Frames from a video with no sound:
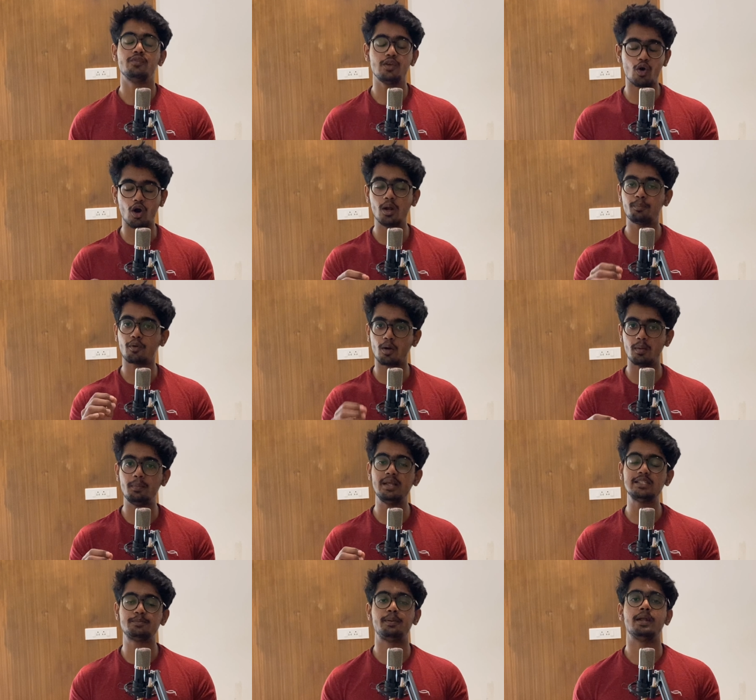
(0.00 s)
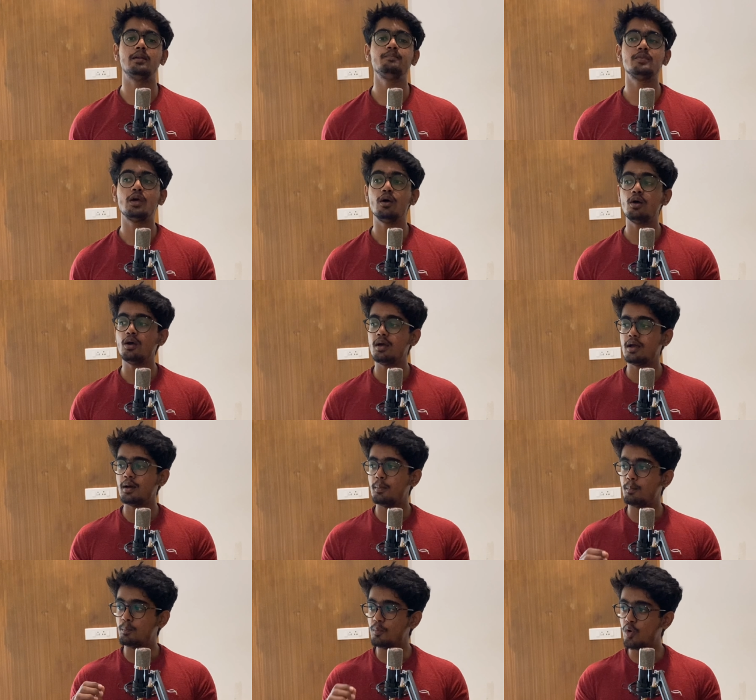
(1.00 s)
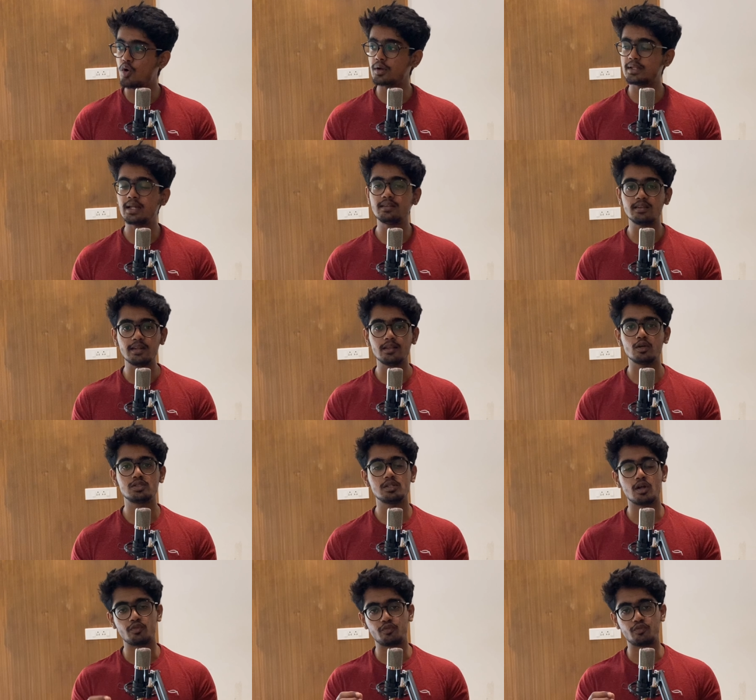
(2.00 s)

We all probably spend more than 3,000 or